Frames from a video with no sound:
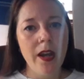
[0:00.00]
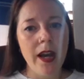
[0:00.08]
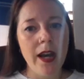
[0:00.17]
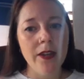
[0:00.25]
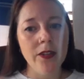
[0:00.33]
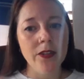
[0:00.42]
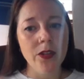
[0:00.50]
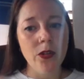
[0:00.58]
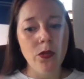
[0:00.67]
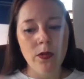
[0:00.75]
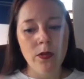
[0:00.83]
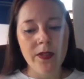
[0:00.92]
And
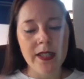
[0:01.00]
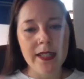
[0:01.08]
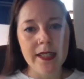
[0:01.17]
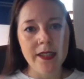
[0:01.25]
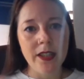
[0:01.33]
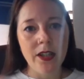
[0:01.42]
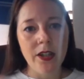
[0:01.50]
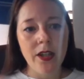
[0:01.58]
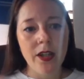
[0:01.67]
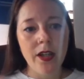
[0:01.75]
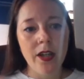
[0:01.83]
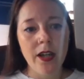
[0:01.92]
all of these
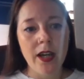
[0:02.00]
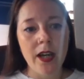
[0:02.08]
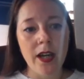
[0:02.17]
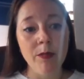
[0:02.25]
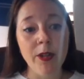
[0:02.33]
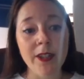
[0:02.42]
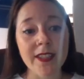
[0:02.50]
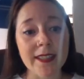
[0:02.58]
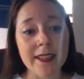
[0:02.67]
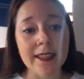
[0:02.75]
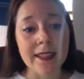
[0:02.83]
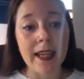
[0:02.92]

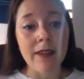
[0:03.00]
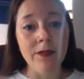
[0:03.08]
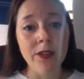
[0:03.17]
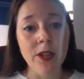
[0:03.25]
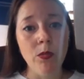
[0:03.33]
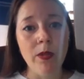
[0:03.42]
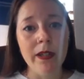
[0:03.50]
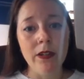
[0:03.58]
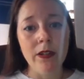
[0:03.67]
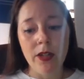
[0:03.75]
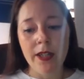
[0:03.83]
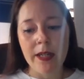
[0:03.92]
processes together
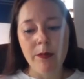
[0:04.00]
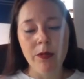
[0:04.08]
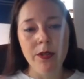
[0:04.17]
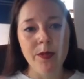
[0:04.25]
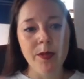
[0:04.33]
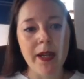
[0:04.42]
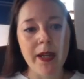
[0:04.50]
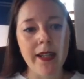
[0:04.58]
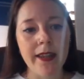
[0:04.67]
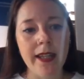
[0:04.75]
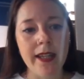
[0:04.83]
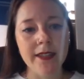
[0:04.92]
will enable them to make
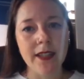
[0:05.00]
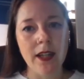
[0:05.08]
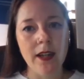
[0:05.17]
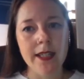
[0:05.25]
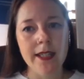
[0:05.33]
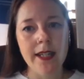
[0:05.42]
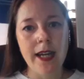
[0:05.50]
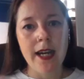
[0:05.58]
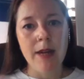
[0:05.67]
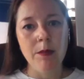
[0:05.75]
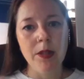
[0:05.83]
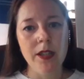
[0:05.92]
their slide
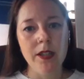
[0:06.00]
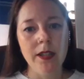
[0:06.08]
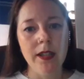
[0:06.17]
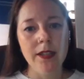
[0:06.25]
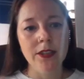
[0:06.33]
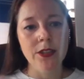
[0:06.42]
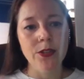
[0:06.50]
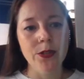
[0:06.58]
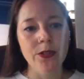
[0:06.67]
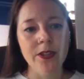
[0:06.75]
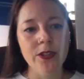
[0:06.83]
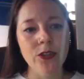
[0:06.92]
hammer, as you
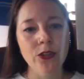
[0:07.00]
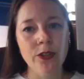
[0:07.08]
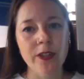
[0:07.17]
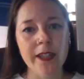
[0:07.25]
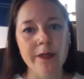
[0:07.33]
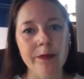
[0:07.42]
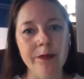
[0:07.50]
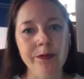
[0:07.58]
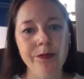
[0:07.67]
saw in a drawing.